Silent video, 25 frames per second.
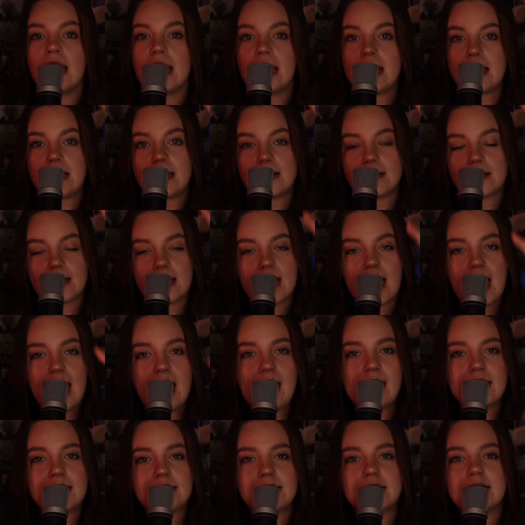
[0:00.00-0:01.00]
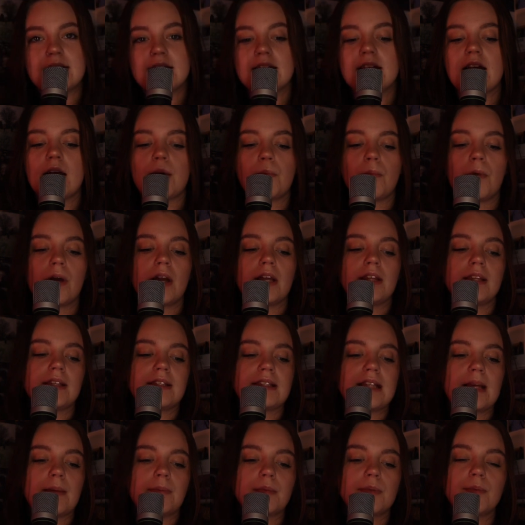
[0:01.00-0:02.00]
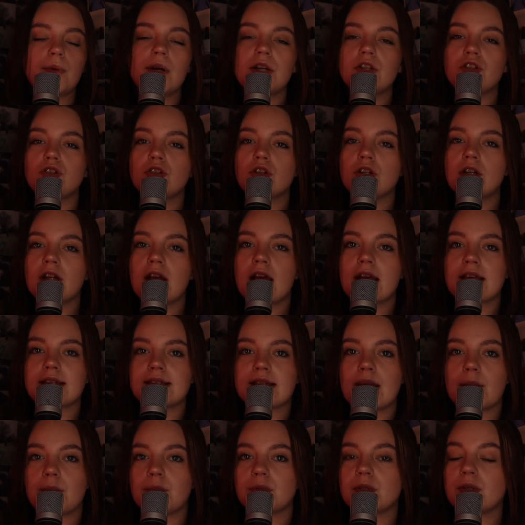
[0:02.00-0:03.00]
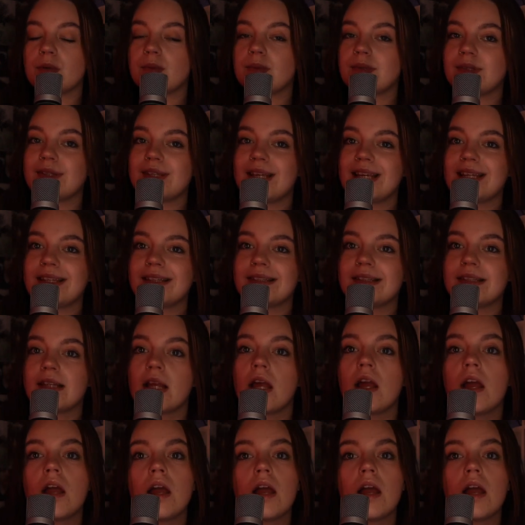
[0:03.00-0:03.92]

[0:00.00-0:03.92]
It is an accident I'm wearing the same sweatshirt as episode 6.